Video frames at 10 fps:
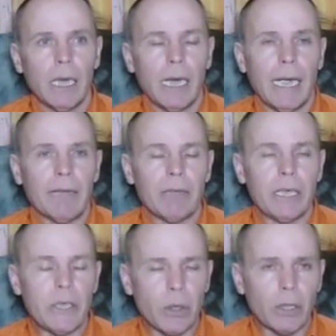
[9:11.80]
I have a
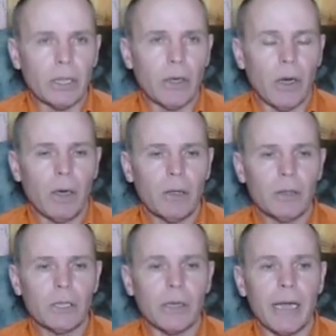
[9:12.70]
leash on a dog
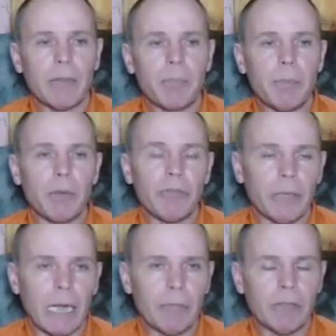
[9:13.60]
so other people
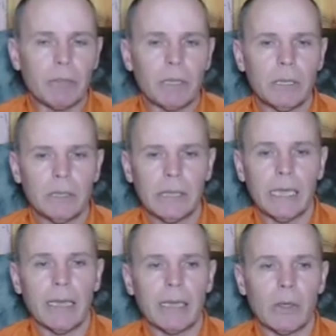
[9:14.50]
feel comfortable
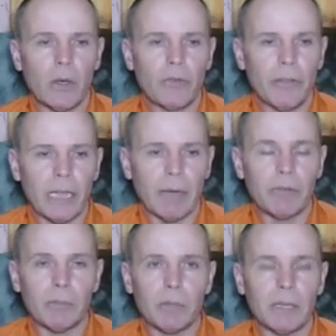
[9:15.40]
and other dogs feel
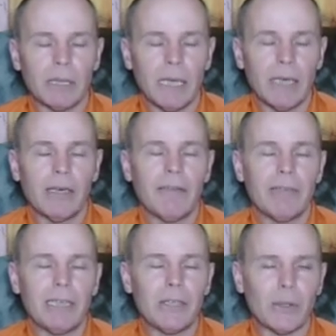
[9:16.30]
comfortable. I don't
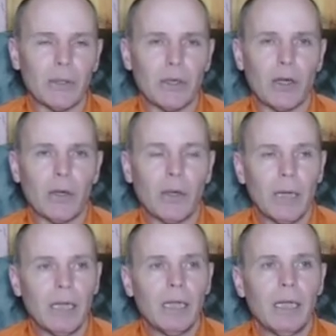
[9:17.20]
have a leash on a dog
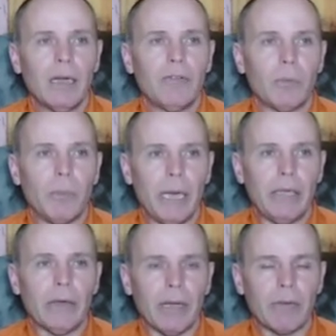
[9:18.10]
for me
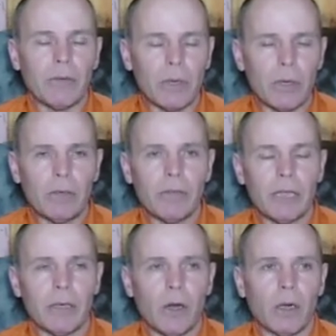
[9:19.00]
to have control over
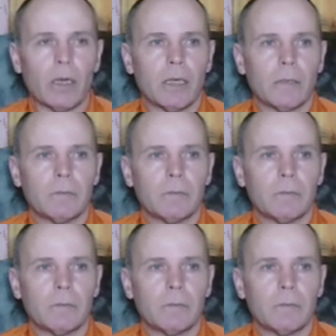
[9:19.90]
the dog.